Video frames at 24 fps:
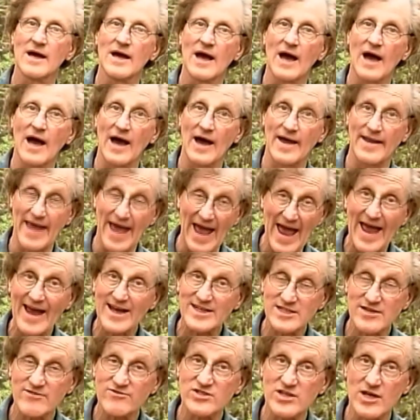an
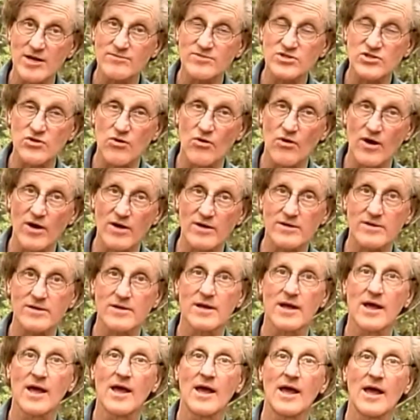axe of some sort,
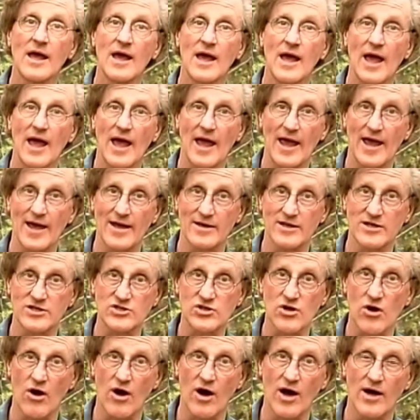and a
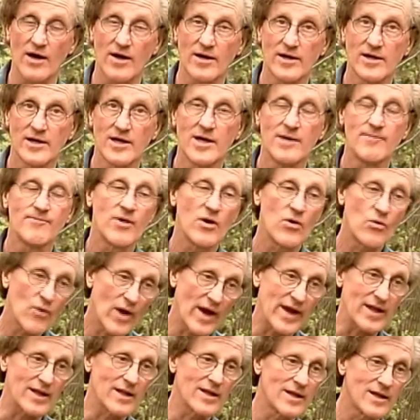saw. But
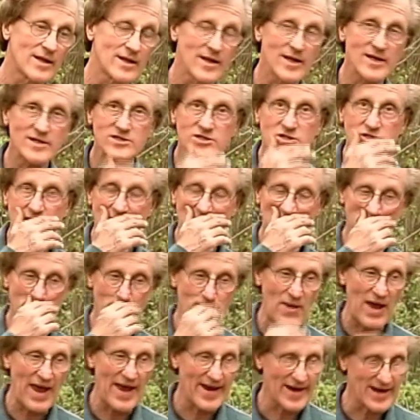wait, let's just
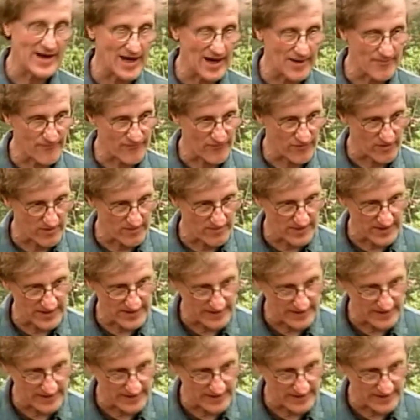back up for a minute.